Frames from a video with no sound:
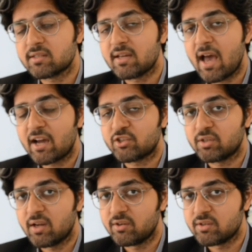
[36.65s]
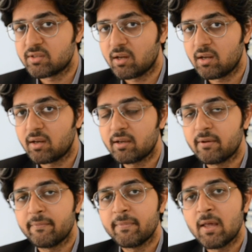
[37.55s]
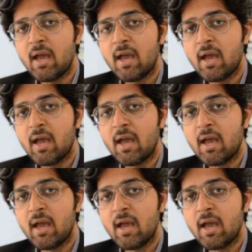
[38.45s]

Task, Action and Result.